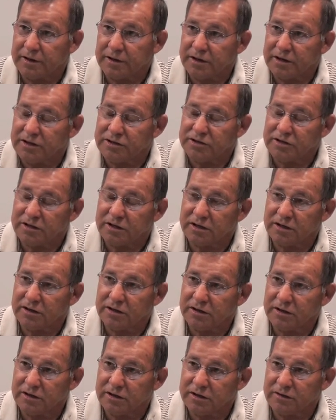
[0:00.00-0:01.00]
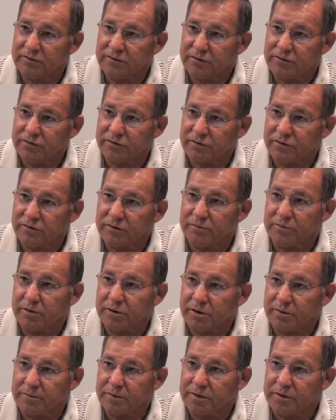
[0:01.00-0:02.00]
each individual
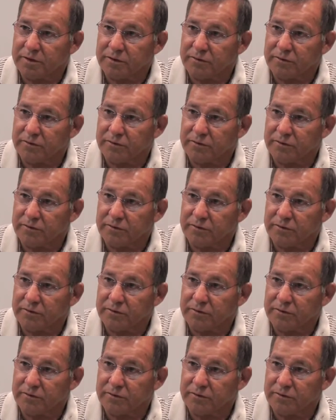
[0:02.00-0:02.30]
department,